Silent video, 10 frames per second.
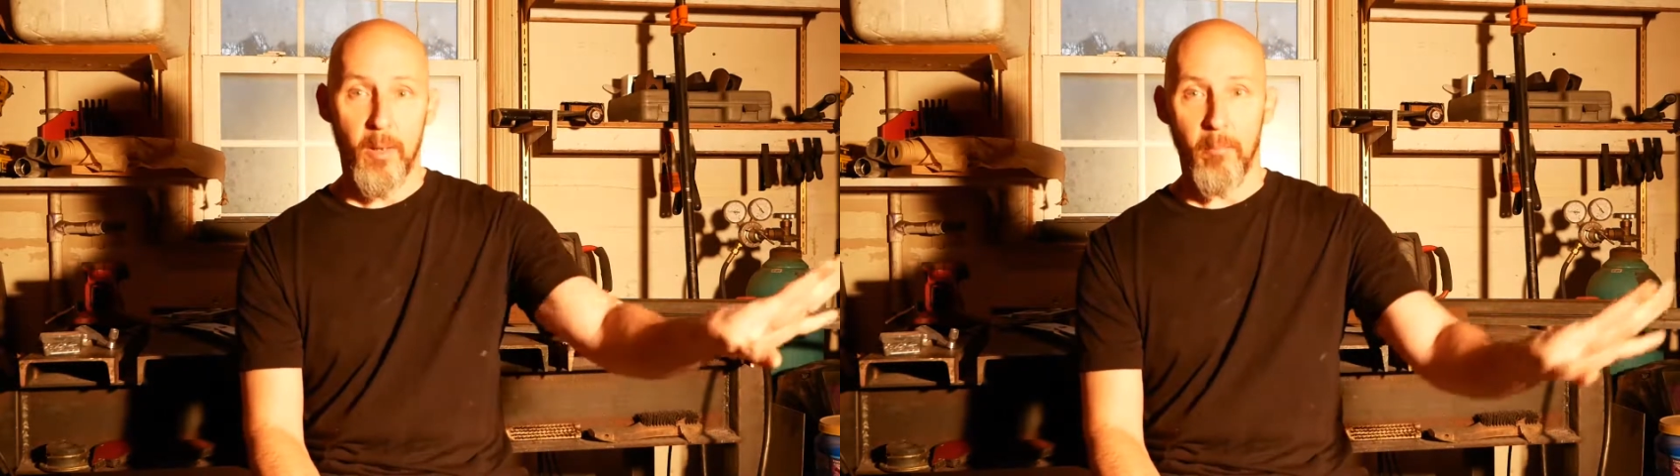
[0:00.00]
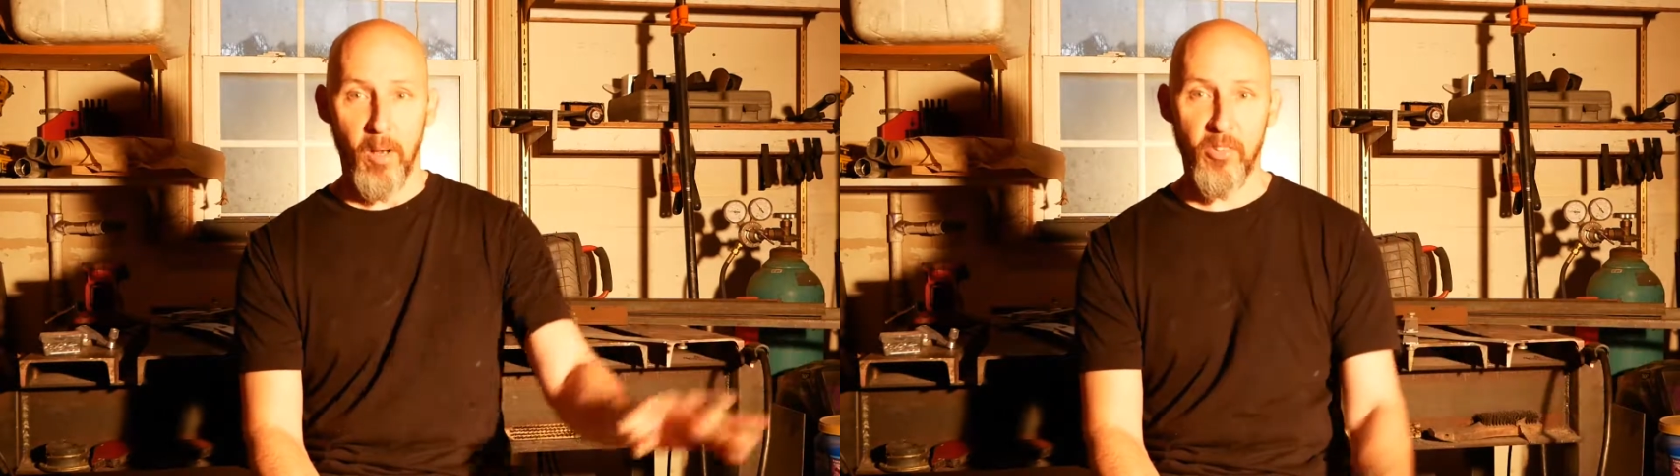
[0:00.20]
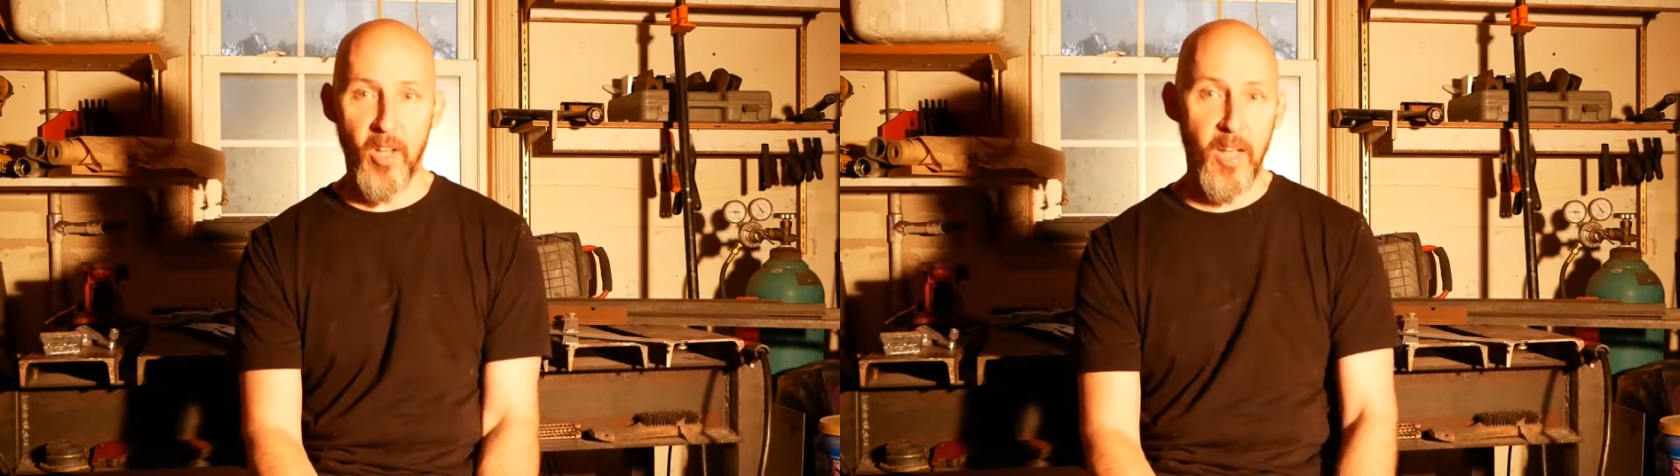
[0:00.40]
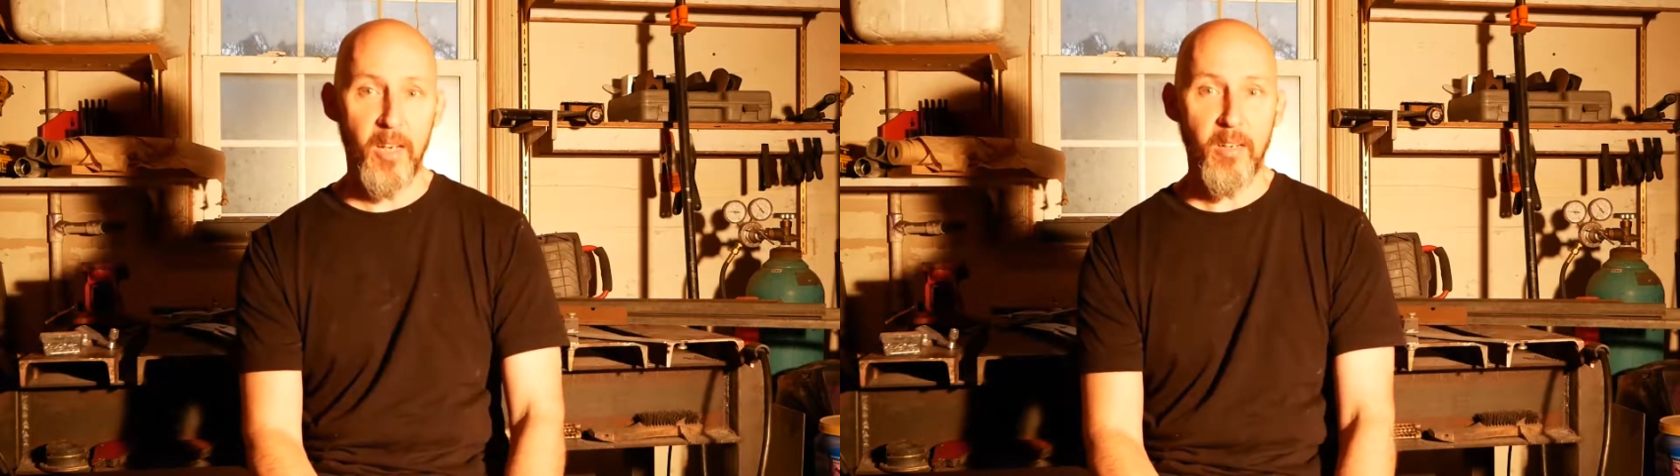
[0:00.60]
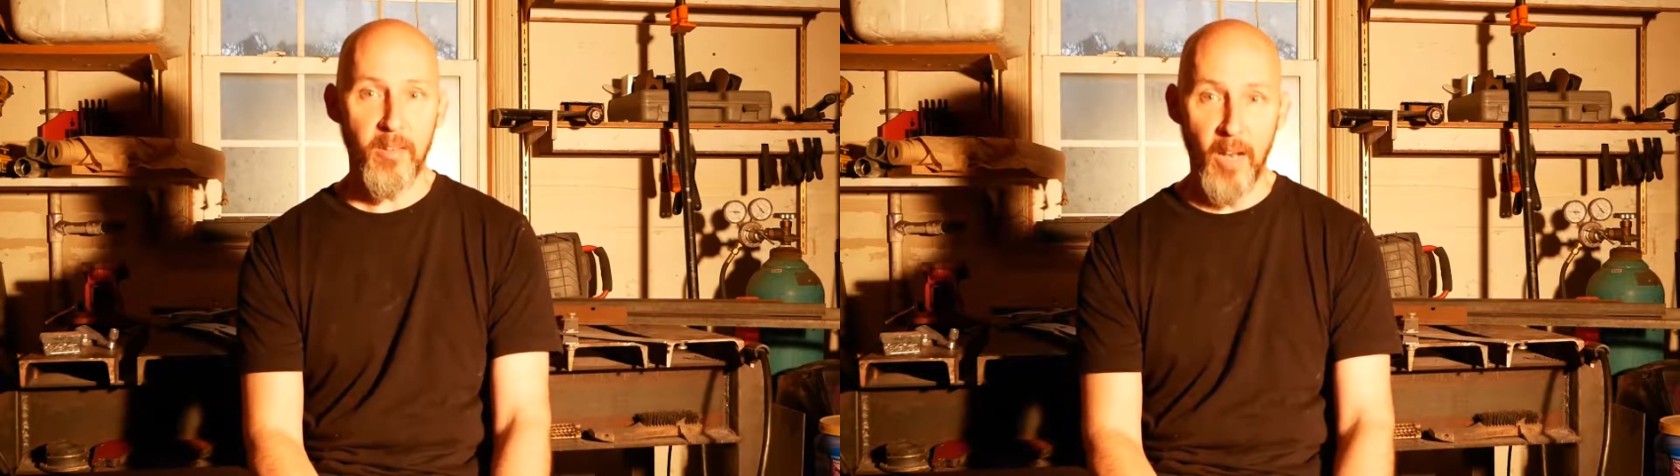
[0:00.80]

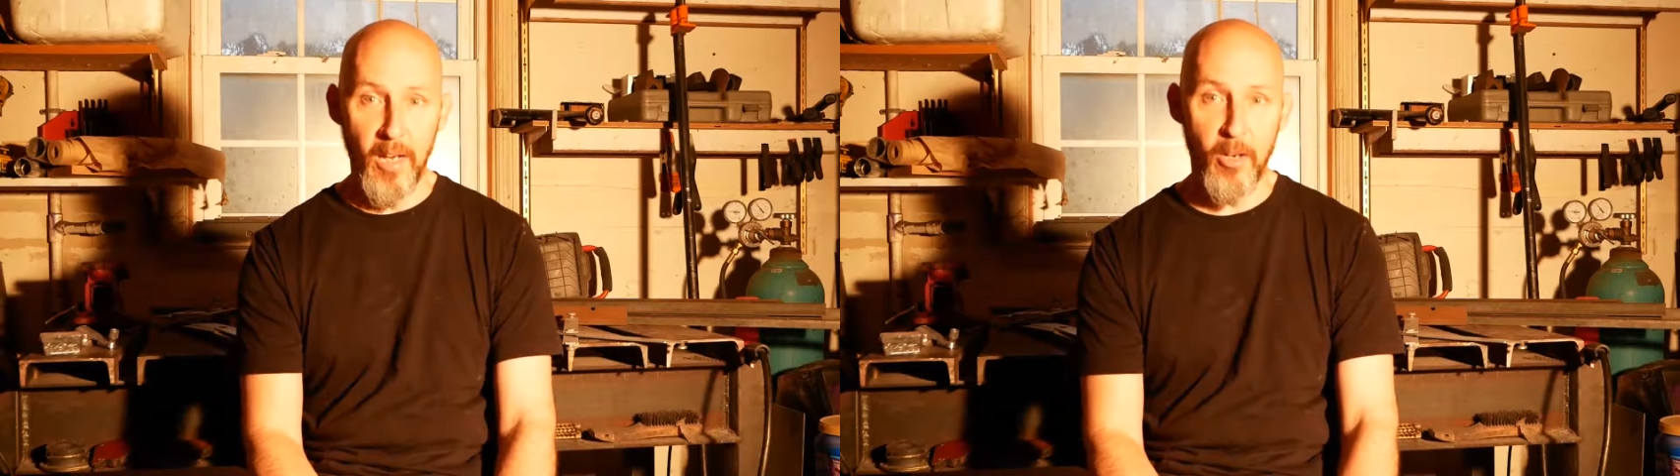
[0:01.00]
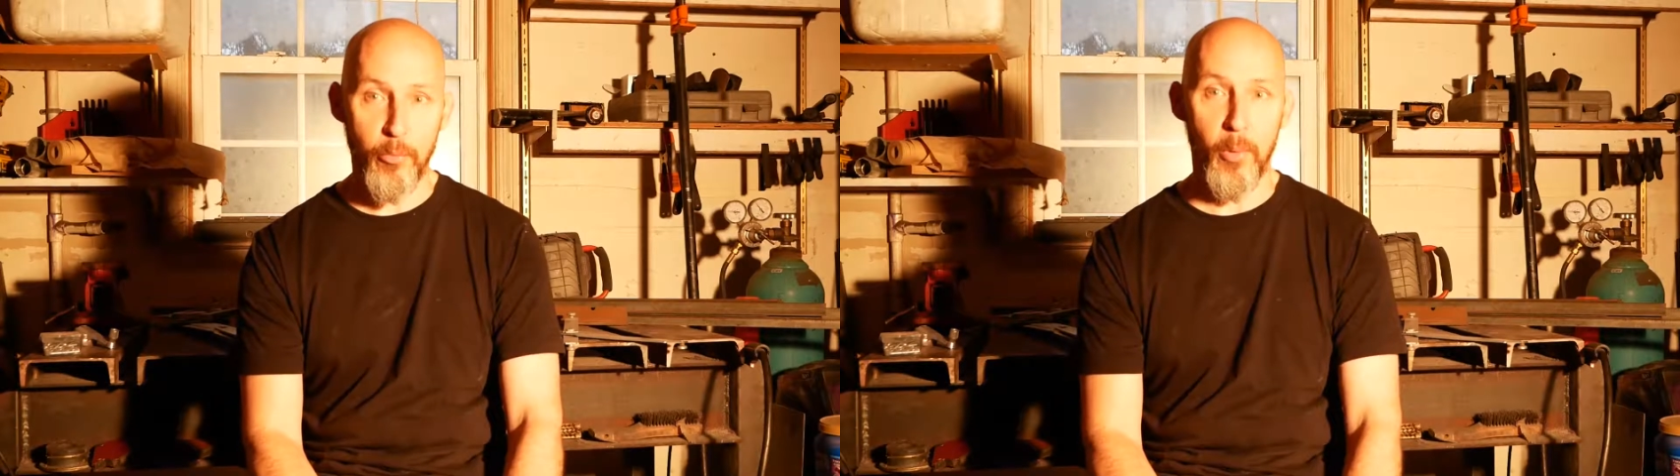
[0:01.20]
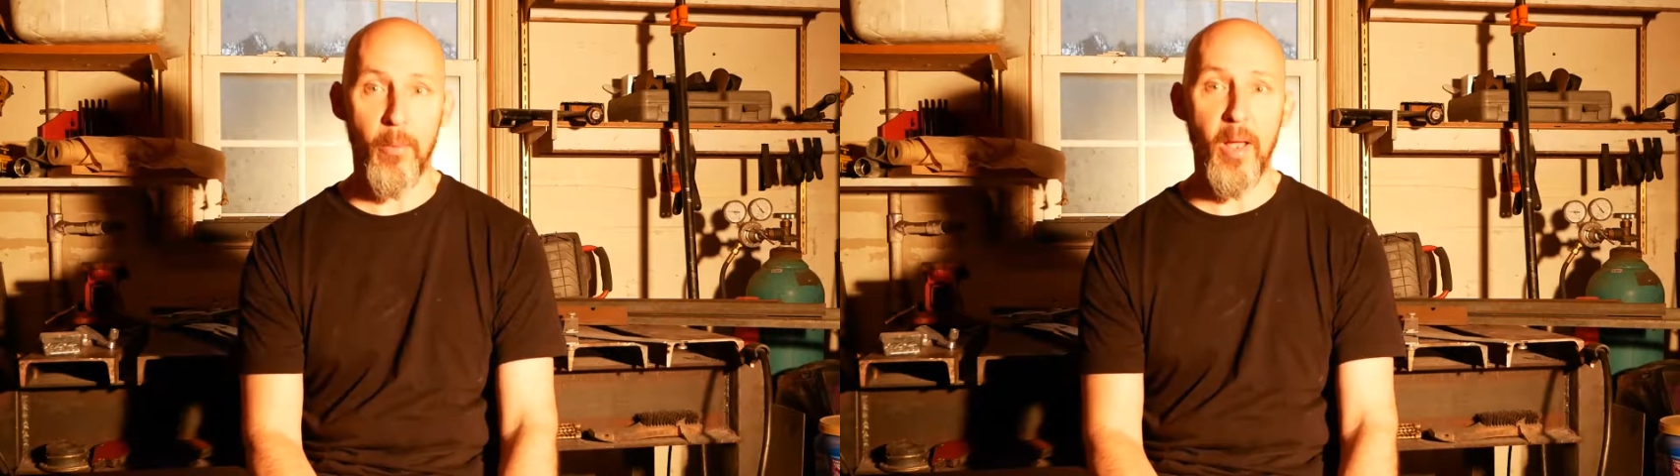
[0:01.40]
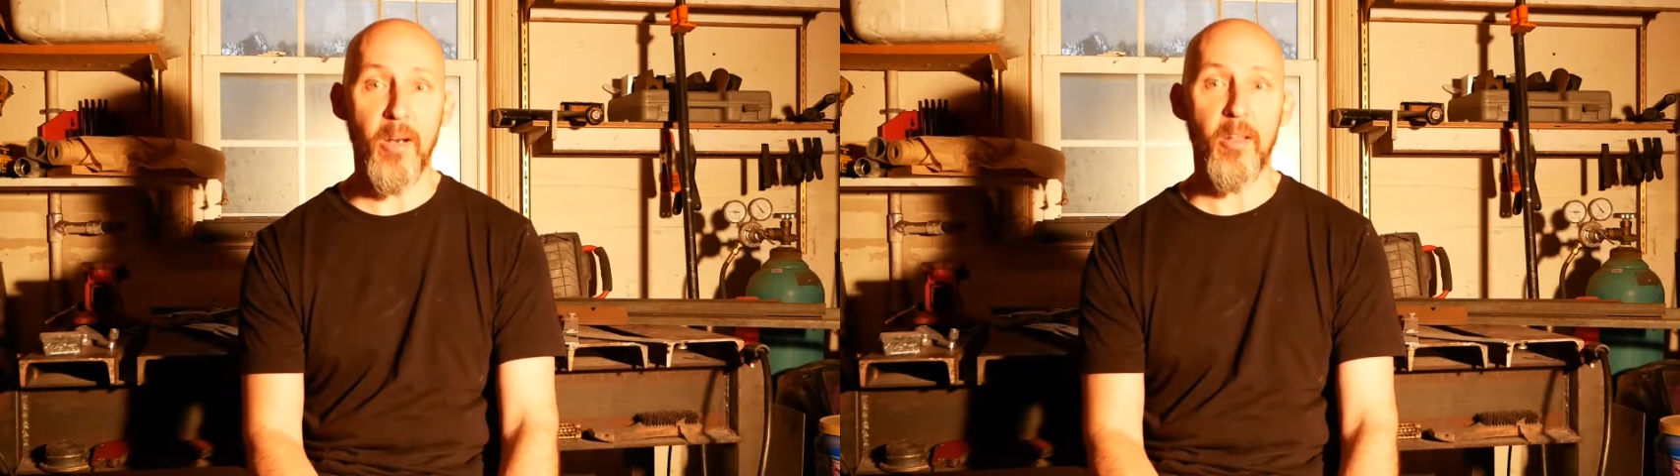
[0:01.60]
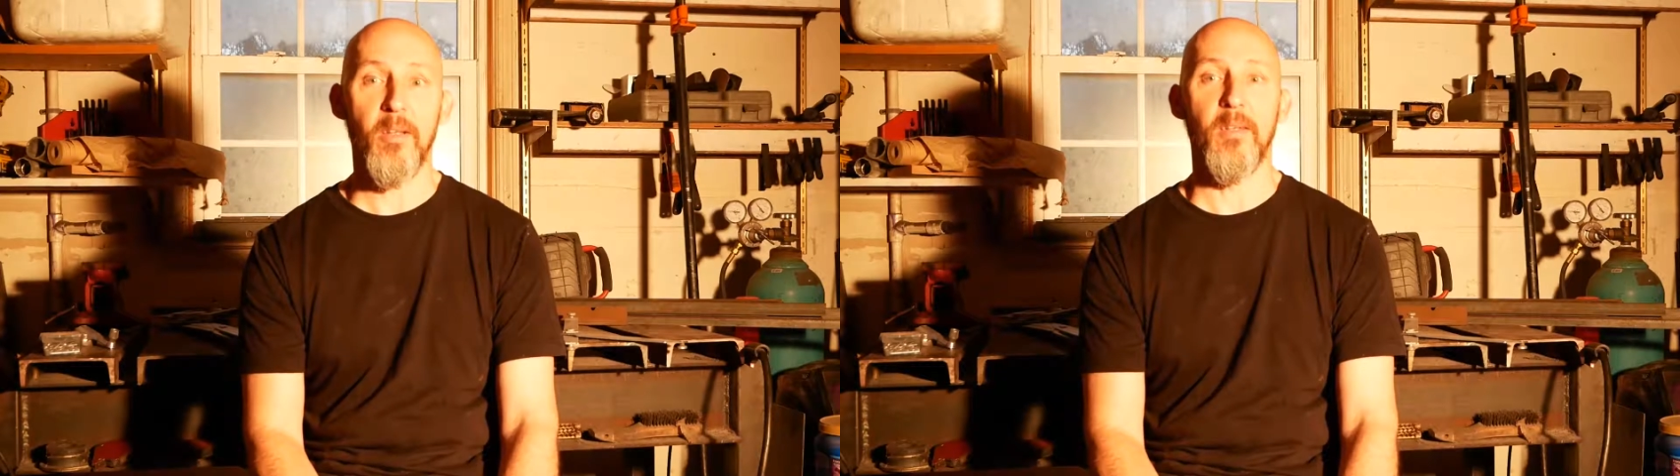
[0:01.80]
Mustang 9-inch rear
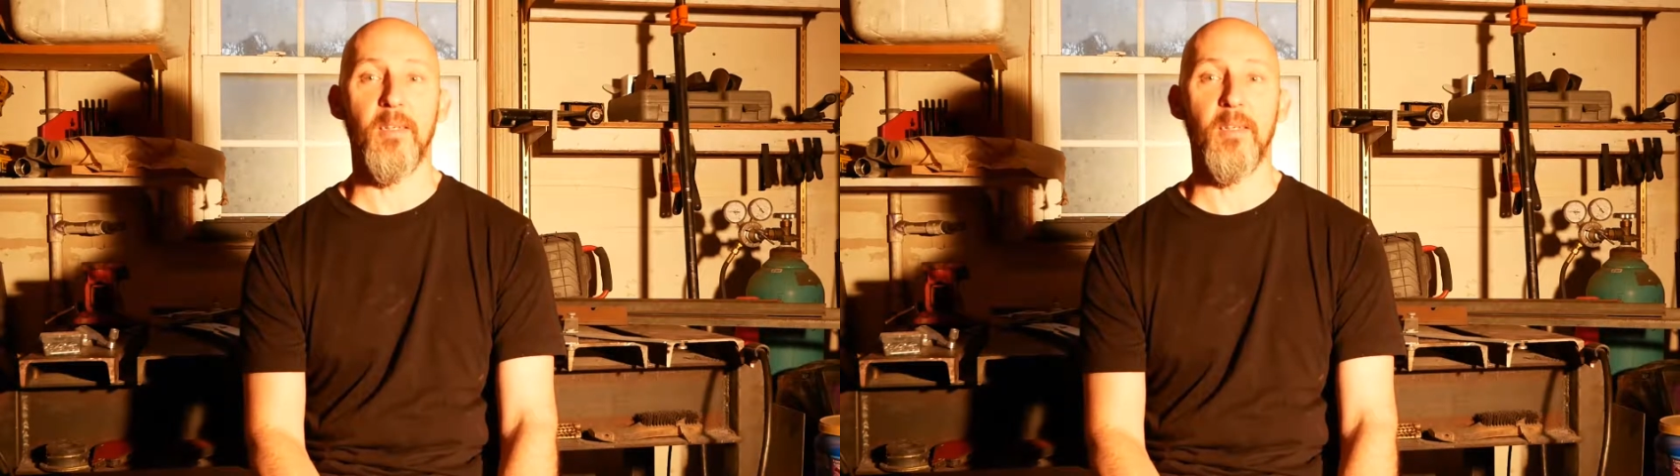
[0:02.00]
end.